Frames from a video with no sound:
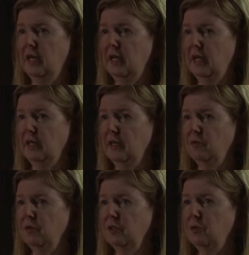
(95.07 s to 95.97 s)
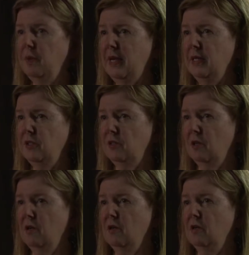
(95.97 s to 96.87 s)
and it was based
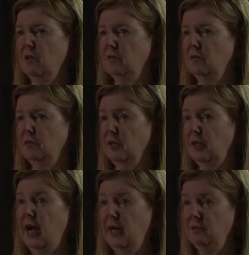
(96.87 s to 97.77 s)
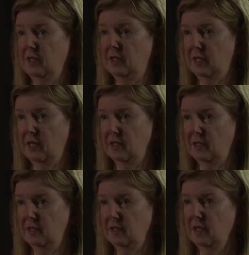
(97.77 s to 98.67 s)
on very high risk
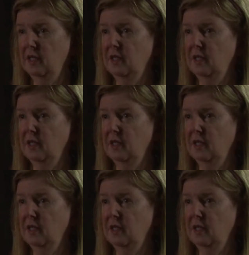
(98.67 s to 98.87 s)
cases